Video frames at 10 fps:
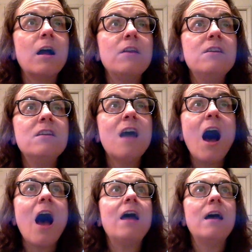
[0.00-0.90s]

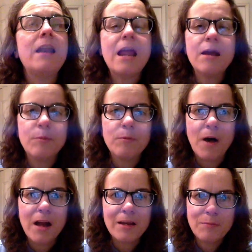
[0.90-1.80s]
not an
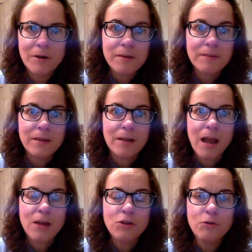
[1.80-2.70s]
able-bodied person
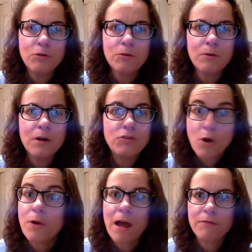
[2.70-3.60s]
and you
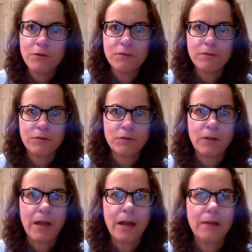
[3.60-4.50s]
don't have use of your
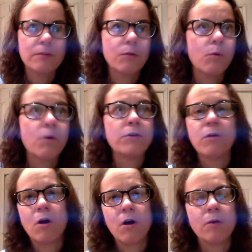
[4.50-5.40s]
legs or
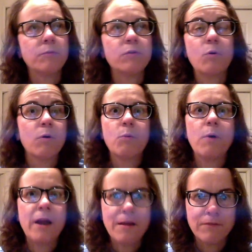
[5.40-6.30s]
your arms or
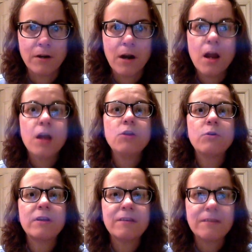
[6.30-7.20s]
whatever, you
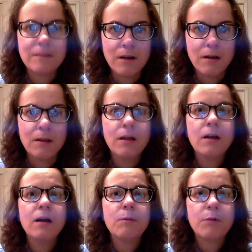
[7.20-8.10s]
can still
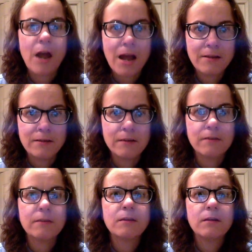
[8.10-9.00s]

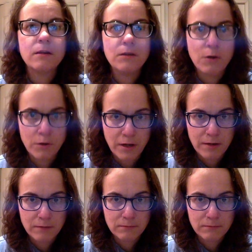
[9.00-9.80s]
practice yoga.